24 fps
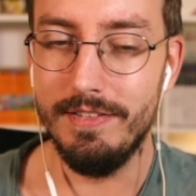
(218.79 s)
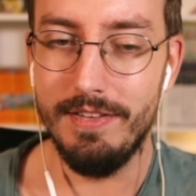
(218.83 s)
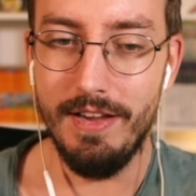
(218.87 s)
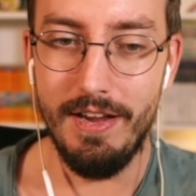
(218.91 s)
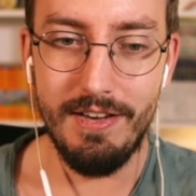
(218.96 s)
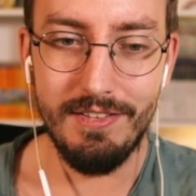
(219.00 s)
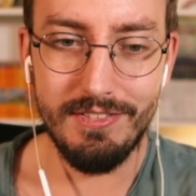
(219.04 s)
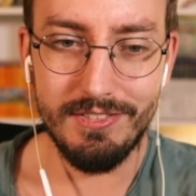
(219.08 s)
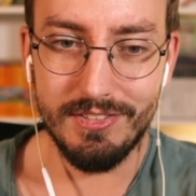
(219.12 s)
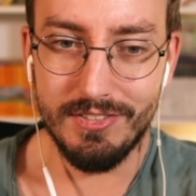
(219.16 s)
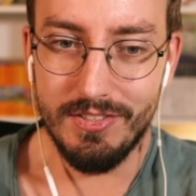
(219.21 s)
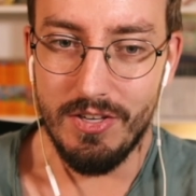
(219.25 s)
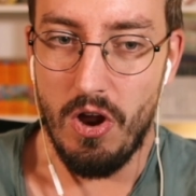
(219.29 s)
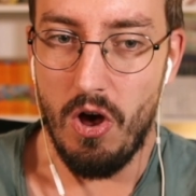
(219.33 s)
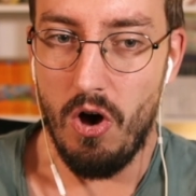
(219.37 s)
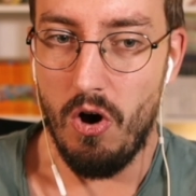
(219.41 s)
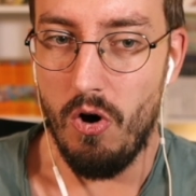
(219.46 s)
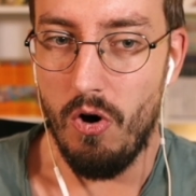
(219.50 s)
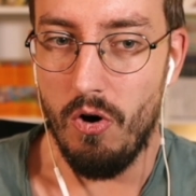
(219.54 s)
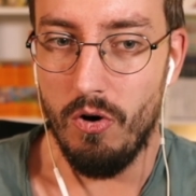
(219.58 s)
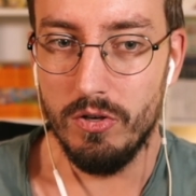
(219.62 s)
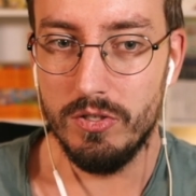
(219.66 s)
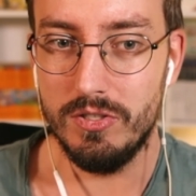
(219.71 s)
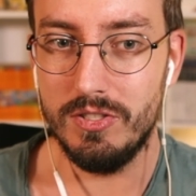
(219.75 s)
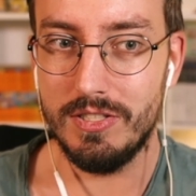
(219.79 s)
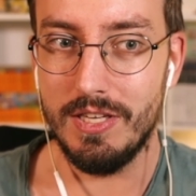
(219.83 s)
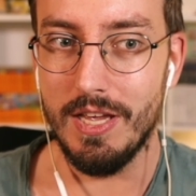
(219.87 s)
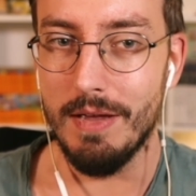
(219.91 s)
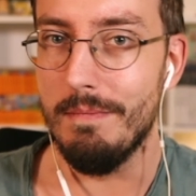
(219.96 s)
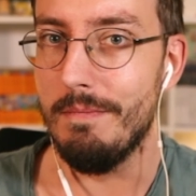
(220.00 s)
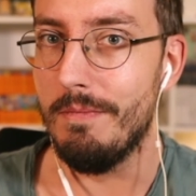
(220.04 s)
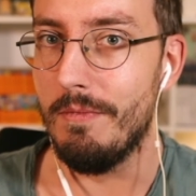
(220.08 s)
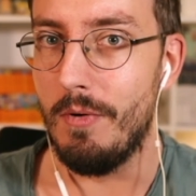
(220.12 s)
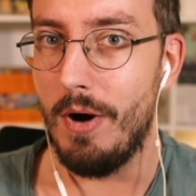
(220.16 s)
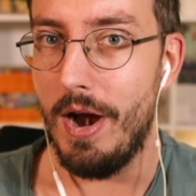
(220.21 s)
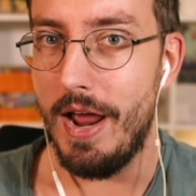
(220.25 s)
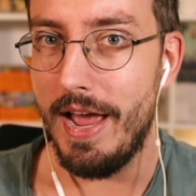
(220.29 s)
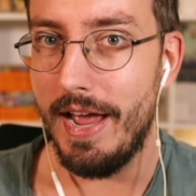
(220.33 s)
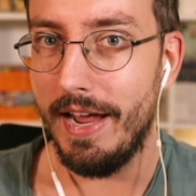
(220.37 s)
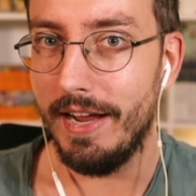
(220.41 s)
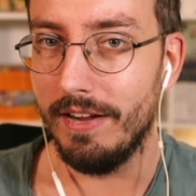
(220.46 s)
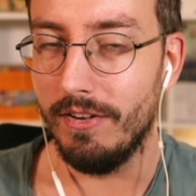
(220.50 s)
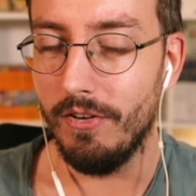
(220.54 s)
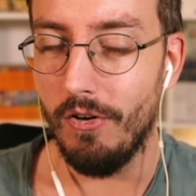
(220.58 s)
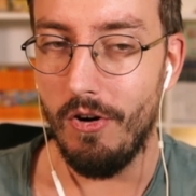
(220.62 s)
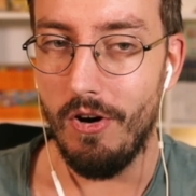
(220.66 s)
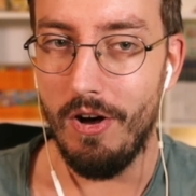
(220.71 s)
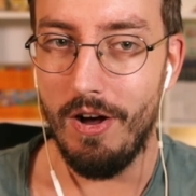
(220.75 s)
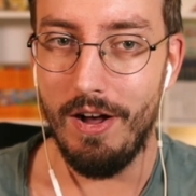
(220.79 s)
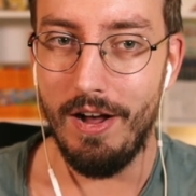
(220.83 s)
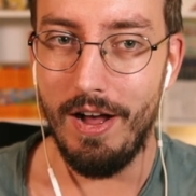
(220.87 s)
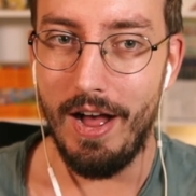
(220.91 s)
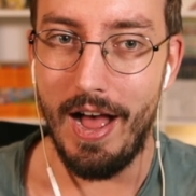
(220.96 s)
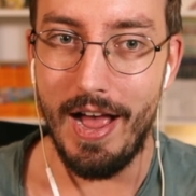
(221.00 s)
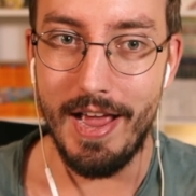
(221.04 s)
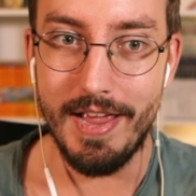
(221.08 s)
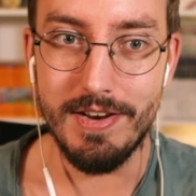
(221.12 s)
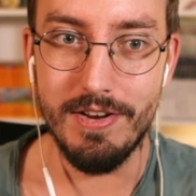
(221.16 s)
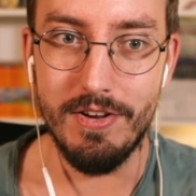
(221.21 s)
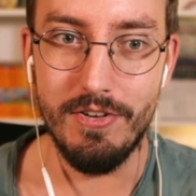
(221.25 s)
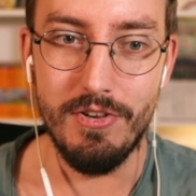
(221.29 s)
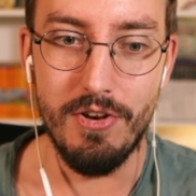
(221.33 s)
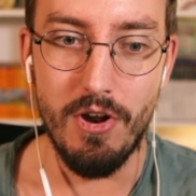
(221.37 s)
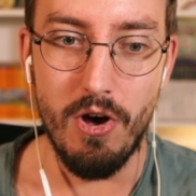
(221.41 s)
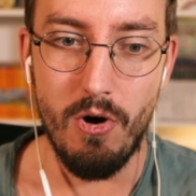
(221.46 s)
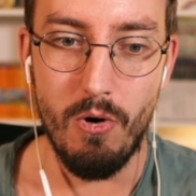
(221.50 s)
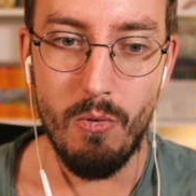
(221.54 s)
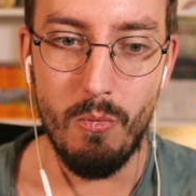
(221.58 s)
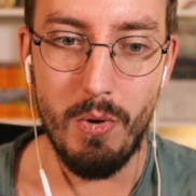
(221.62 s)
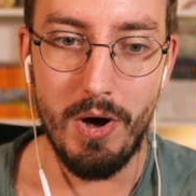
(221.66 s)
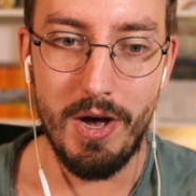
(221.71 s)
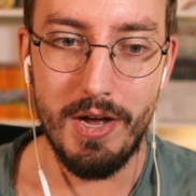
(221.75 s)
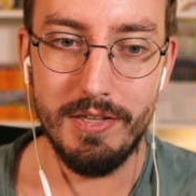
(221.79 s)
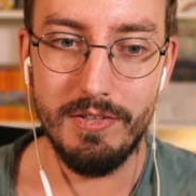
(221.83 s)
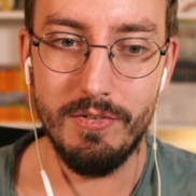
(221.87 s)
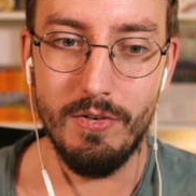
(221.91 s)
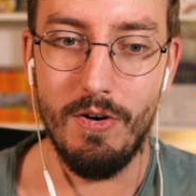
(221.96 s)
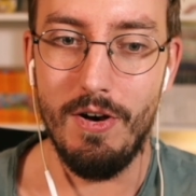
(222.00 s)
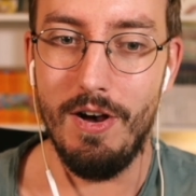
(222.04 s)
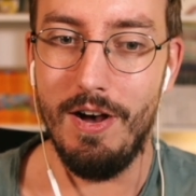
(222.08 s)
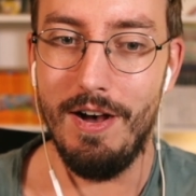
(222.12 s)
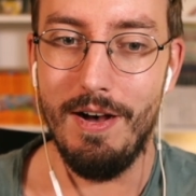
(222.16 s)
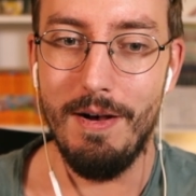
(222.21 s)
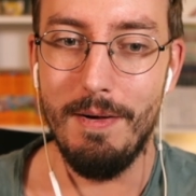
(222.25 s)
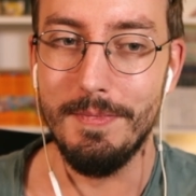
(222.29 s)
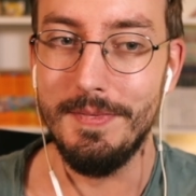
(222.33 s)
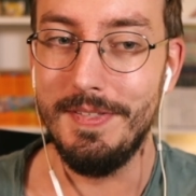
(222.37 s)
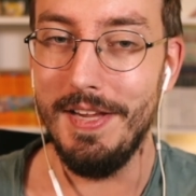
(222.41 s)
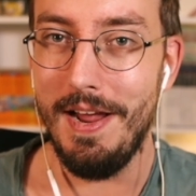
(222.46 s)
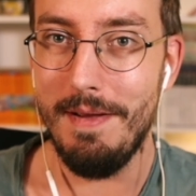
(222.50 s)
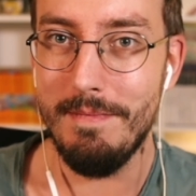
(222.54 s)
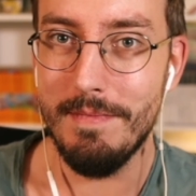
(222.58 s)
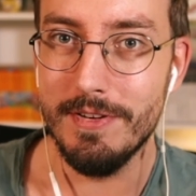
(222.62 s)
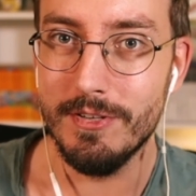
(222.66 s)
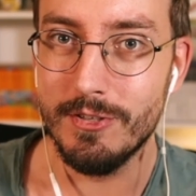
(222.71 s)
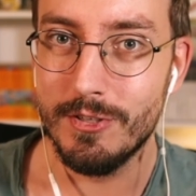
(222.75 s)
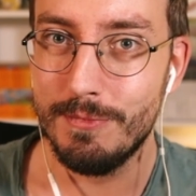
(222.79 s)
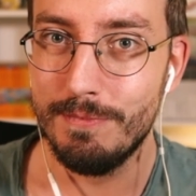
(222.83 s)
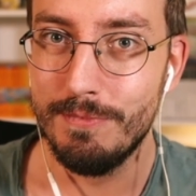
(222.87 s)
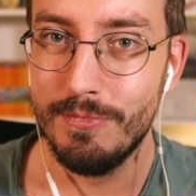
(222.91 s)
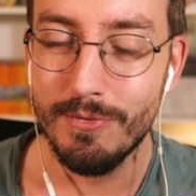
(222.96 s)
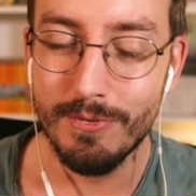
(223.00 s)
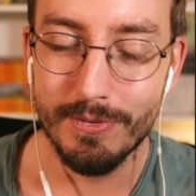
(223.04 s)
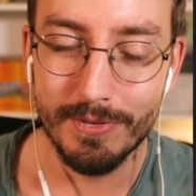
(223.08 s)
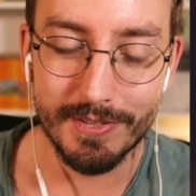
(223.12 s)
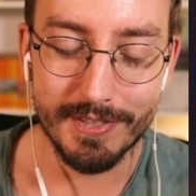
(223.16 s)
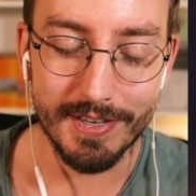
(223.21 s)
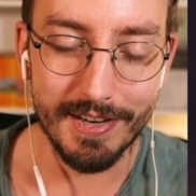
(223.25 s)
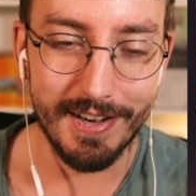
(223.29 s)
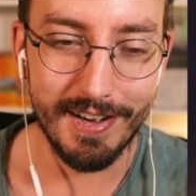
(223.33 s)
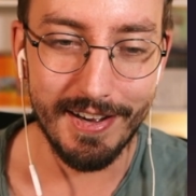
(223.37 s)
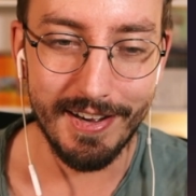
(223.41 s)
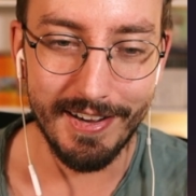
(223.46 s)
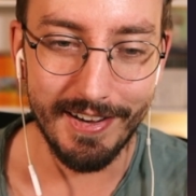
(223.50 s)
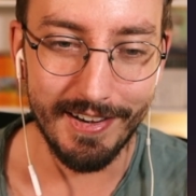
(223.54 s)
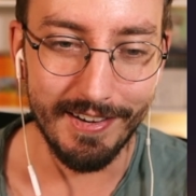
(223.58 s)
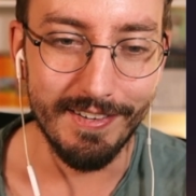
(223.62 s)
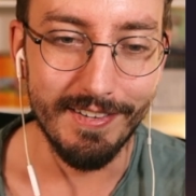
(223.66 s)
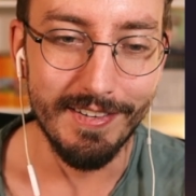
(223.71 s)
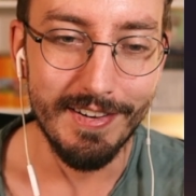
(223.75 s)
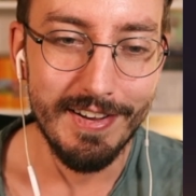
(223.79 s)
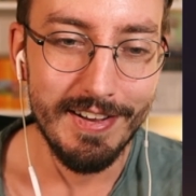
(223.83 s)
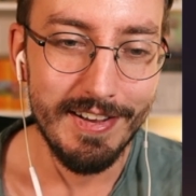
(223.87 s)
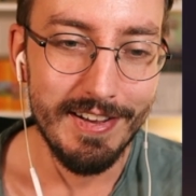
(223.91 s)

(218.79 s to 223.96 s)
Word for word: There's no skip rank or I don't know what or damage booster.